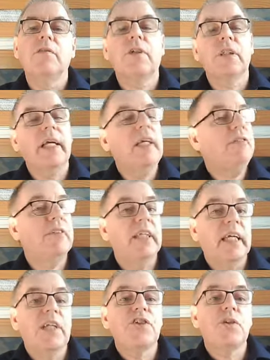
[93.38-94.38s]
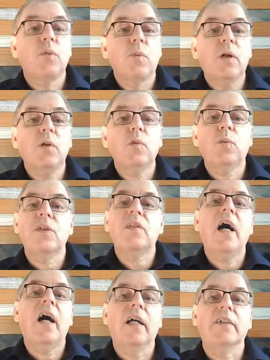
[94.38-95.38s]
For life in the ancient world was
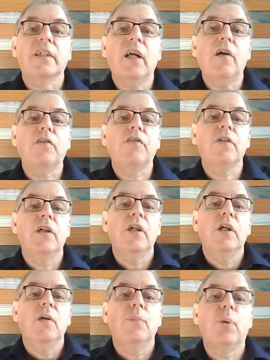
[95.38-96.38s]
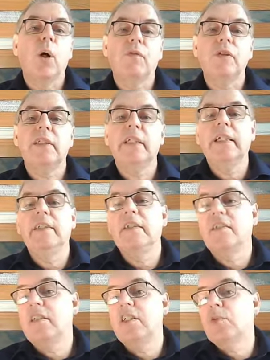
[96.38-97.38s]
hard enough. Poverty and
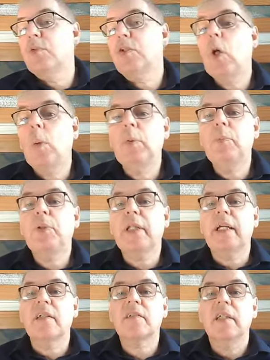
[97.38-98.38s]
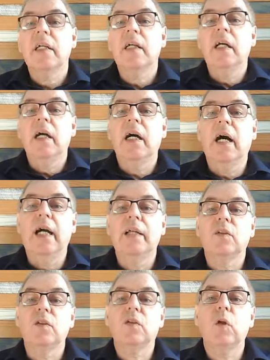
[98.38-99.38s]
disease were commonplace.
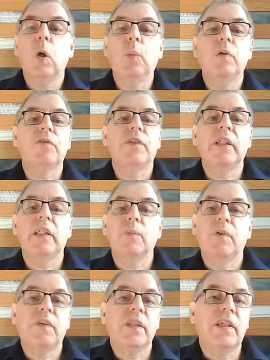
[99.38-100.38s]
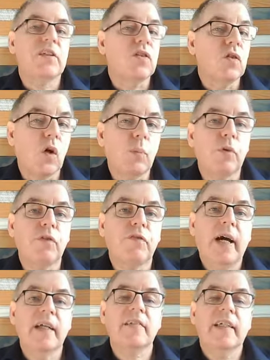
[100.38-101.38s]
And on top of dealing with these normal
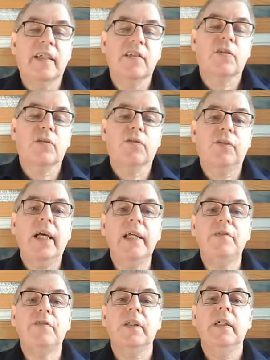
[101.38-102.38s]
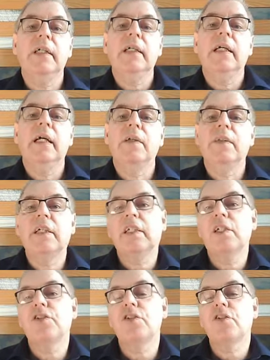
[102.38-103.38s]
facets of life, uh, the
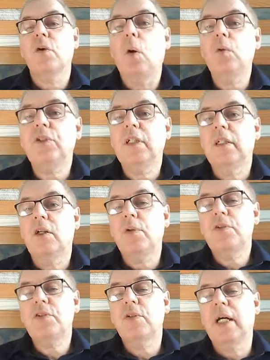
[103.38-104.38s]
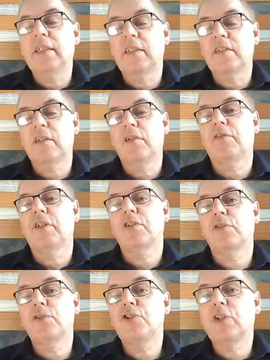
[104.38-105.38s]
Christians also had to suffer
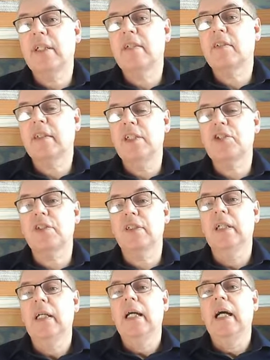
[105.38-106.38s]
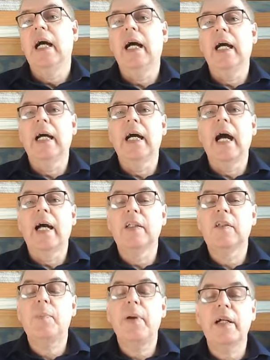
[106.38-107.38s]
social isolation uh,
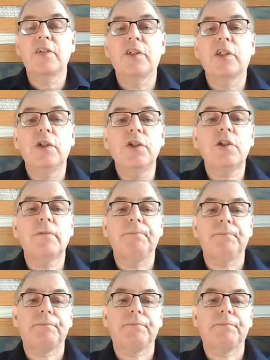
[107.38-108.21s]
and persecution.